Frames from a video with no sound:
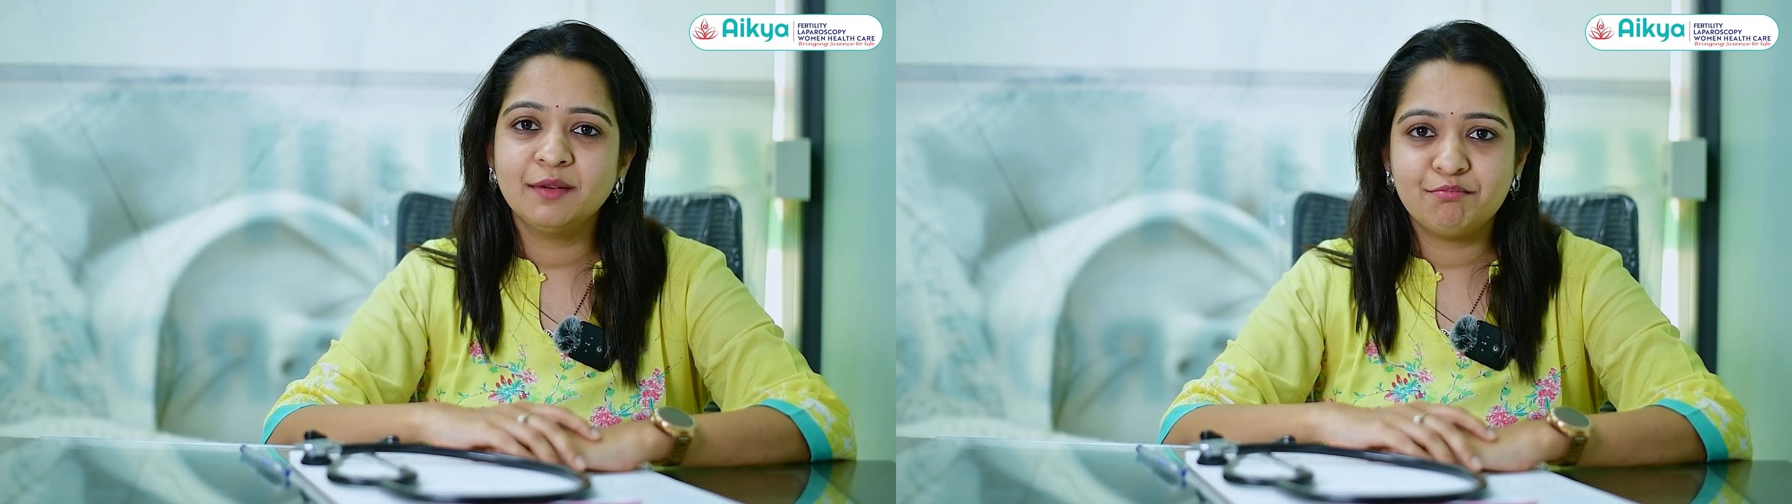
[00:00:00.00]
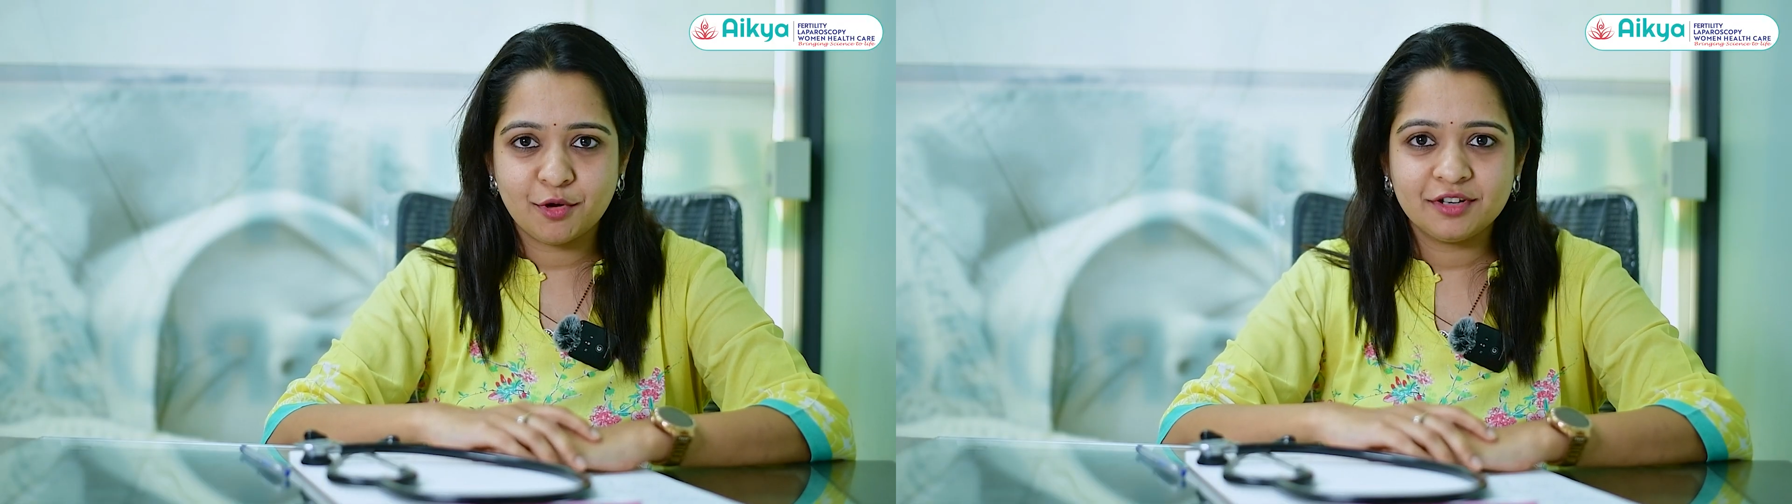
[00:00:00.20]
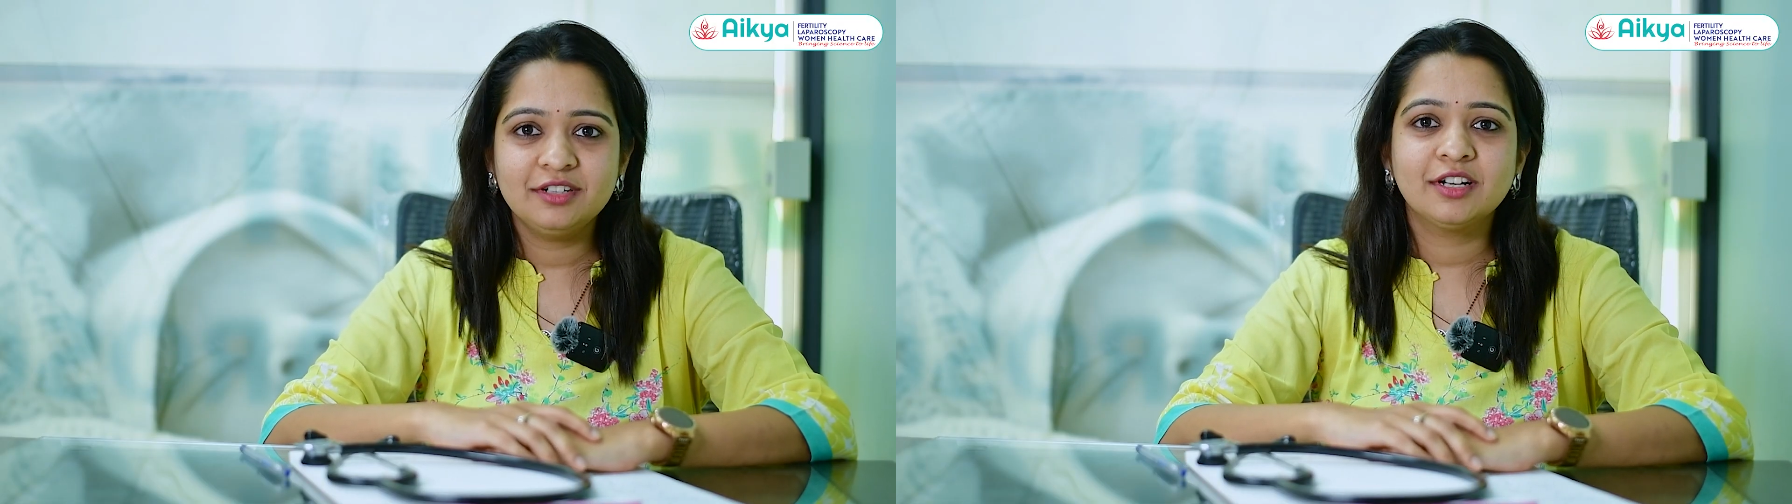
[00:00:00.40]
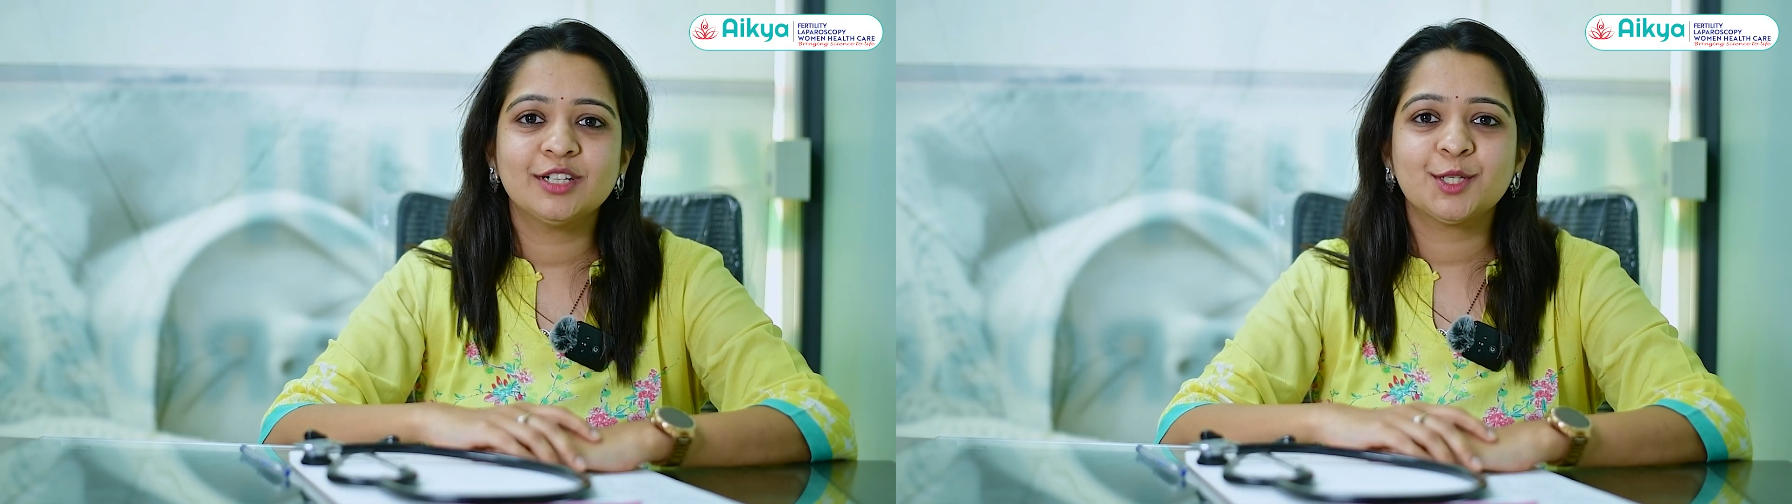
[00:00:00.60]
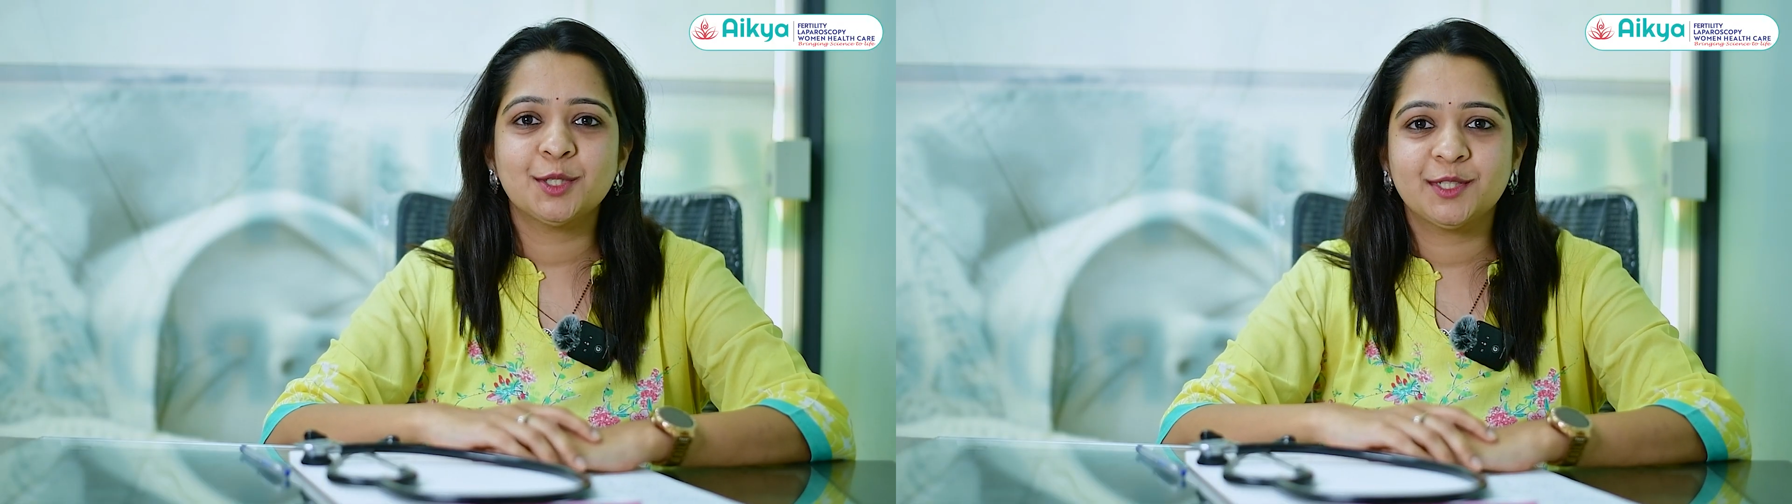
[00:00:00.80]
important
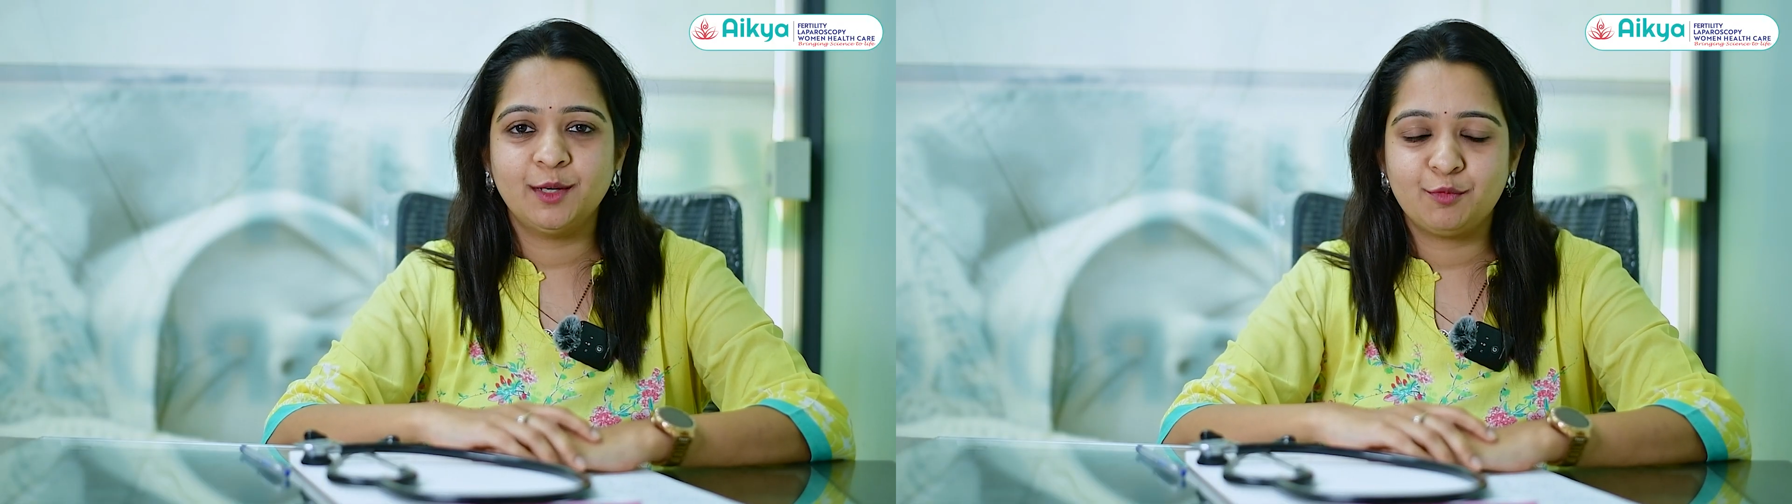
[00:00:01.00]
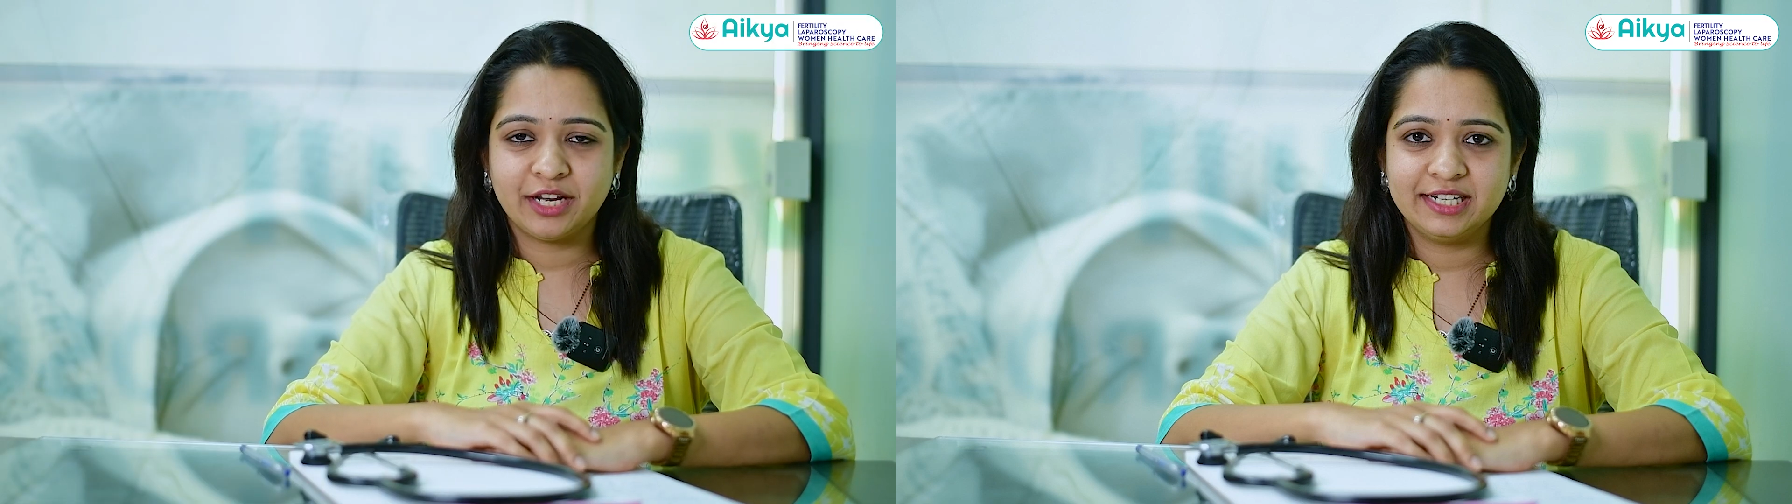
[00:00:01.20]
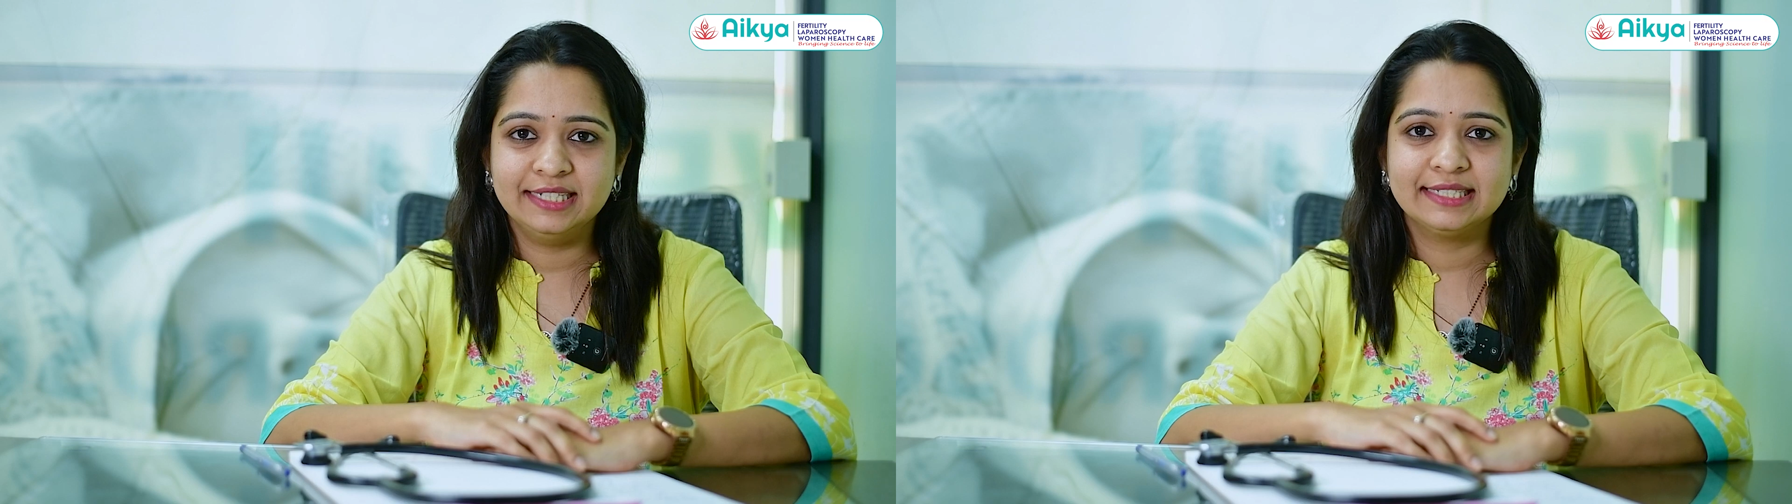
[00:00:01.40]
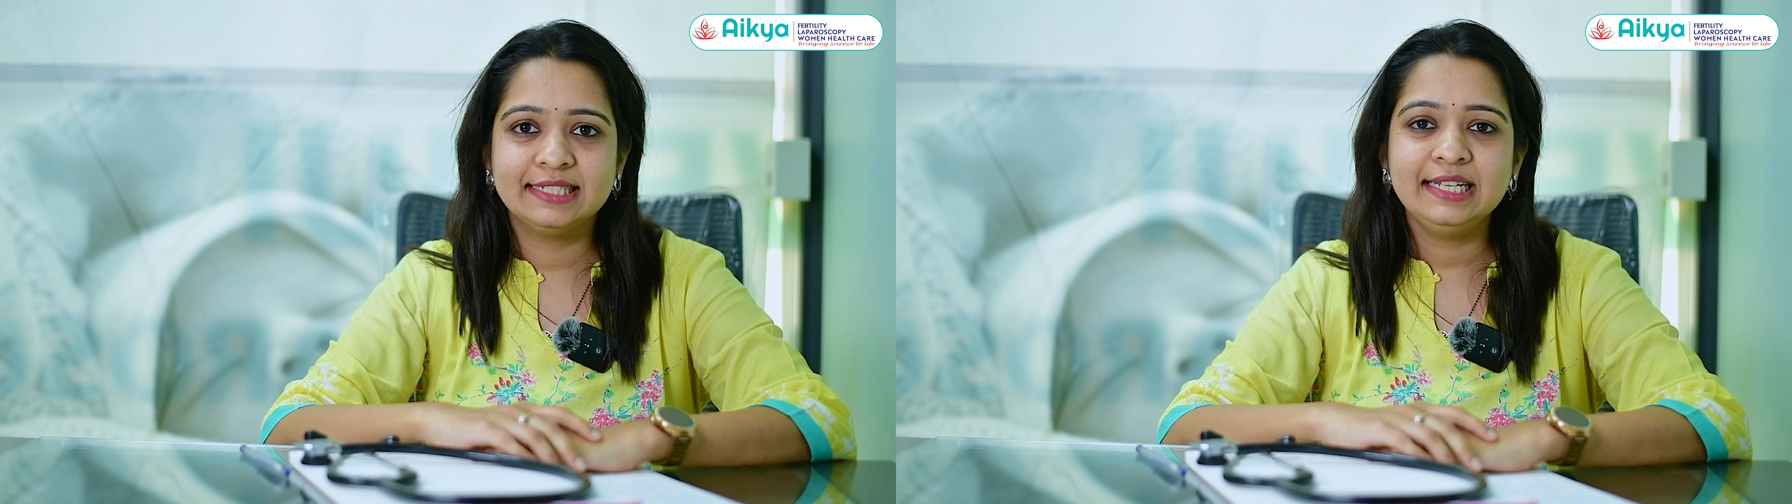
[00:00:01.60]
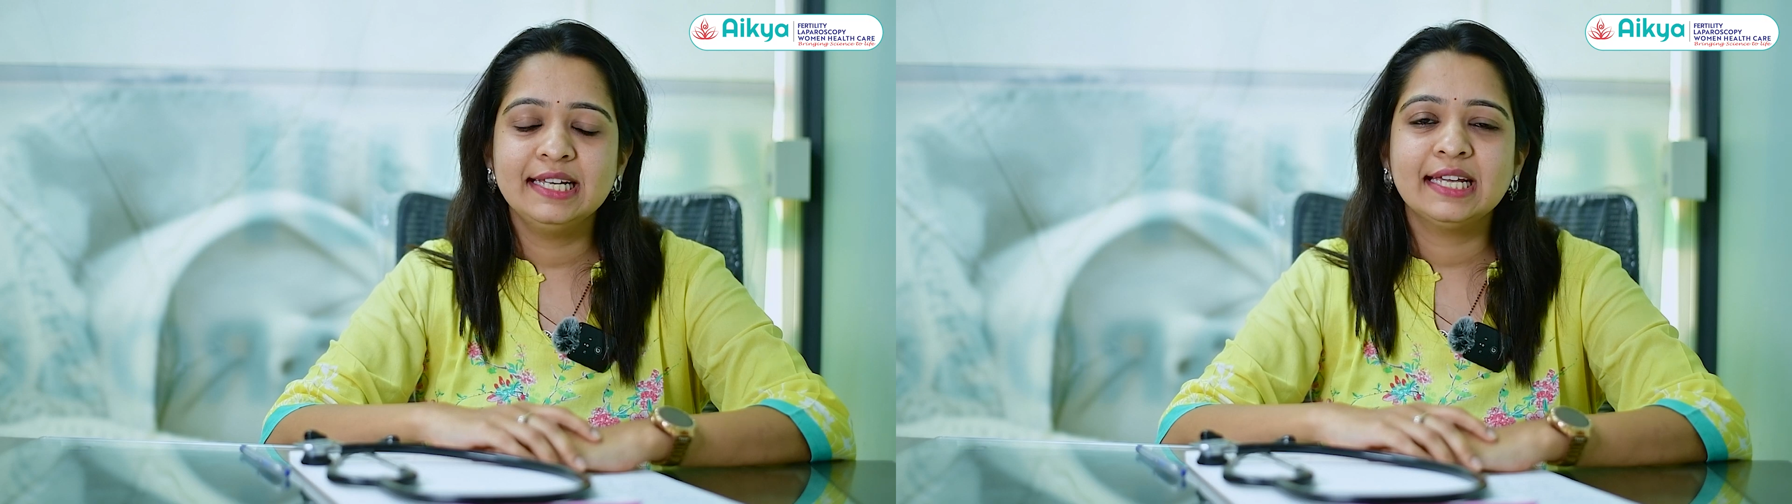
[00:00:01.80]
conditions in pregnancy,